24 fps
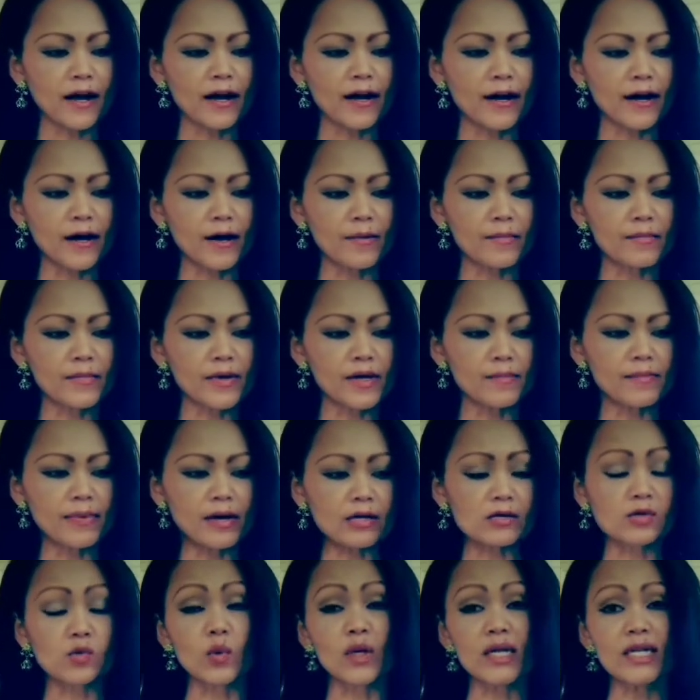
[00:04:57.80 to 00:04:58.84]
um, it
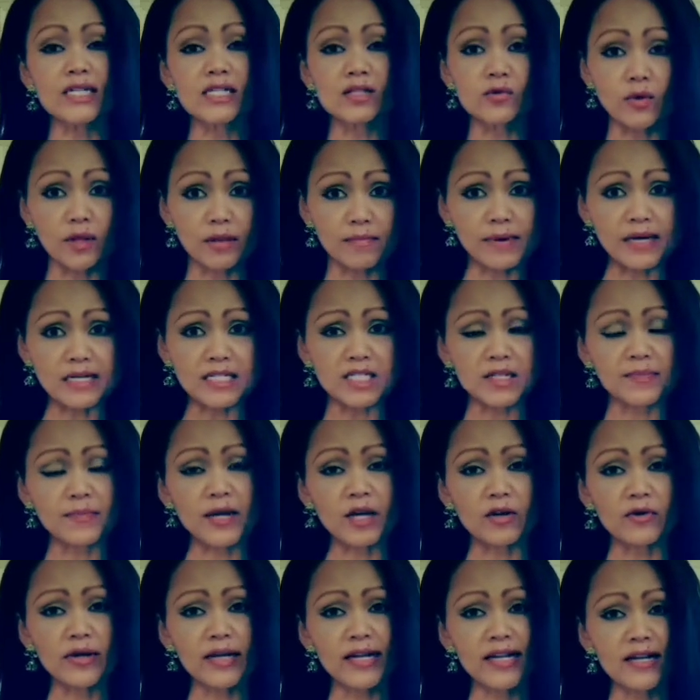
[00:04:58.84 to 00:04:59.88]
bears witness with my
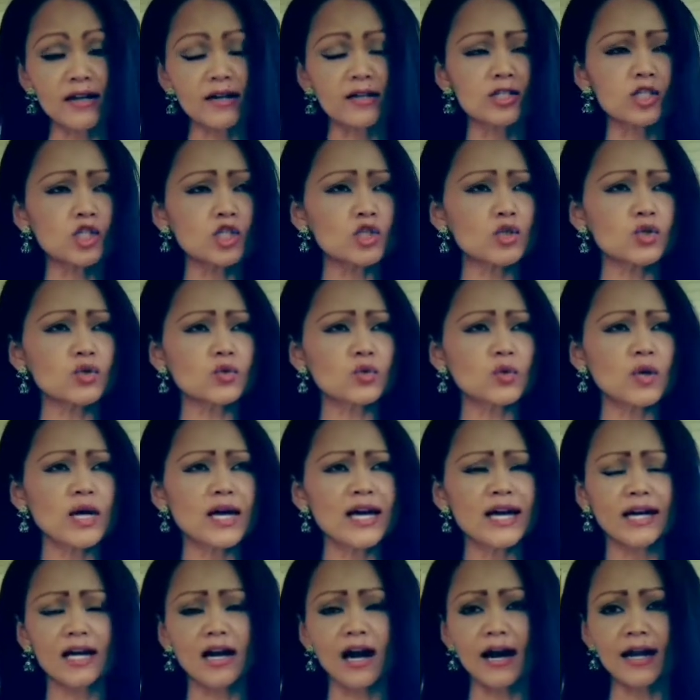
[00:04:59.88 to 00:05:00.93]
spirit. Two,
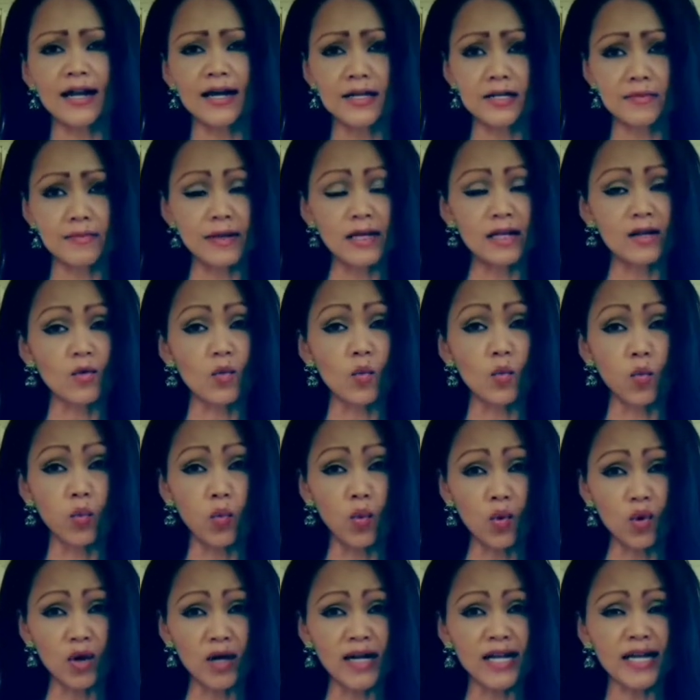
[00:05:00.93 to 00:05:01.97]
God has been
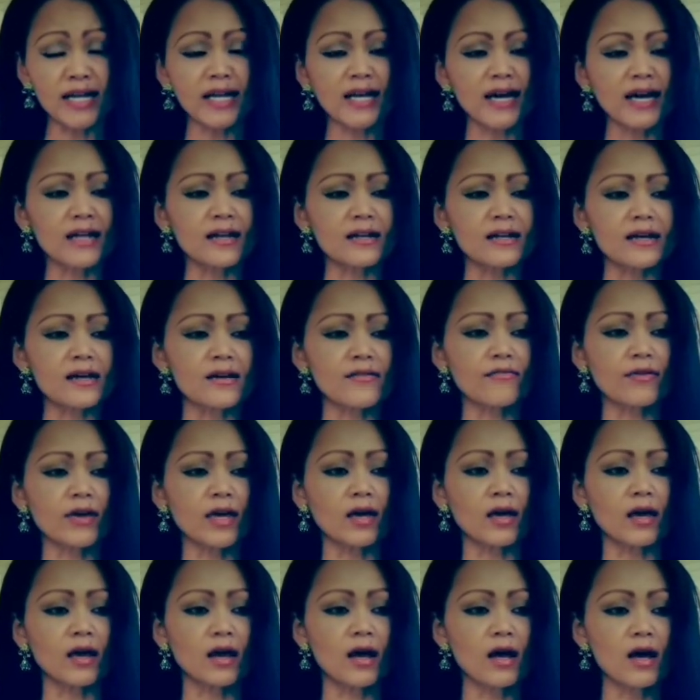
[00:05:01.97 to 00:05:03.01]
warning and
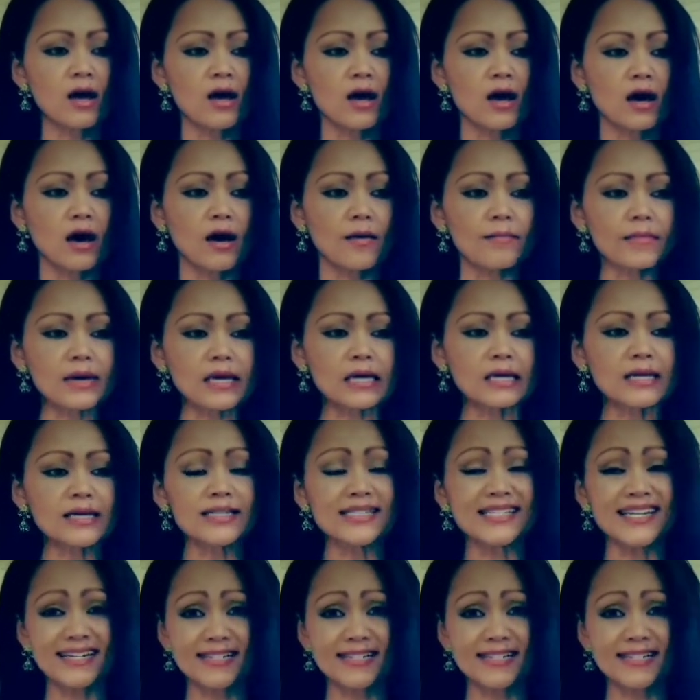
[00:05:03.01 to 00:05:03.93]
giving me